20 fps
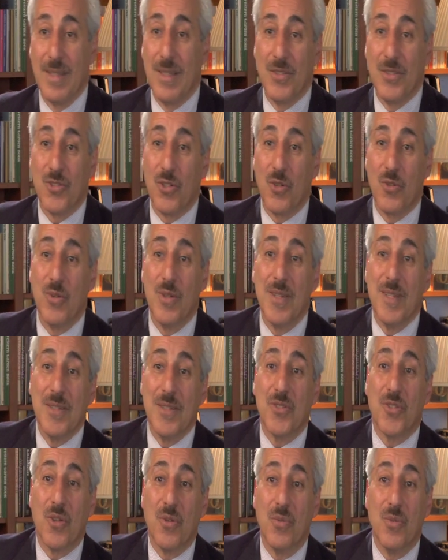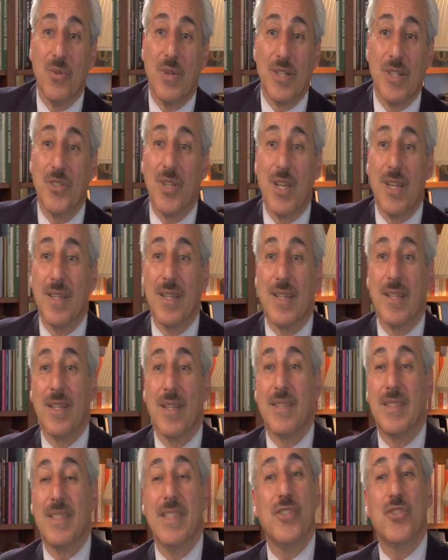So a
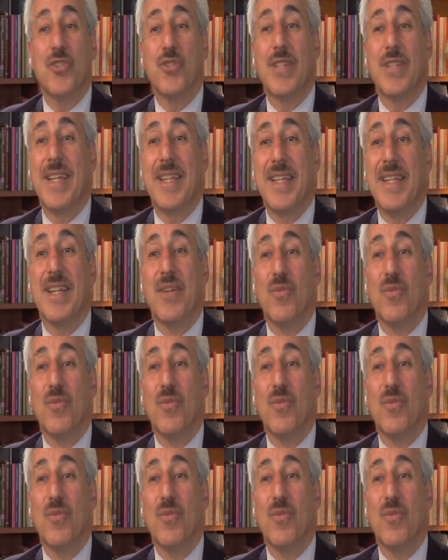teacher taking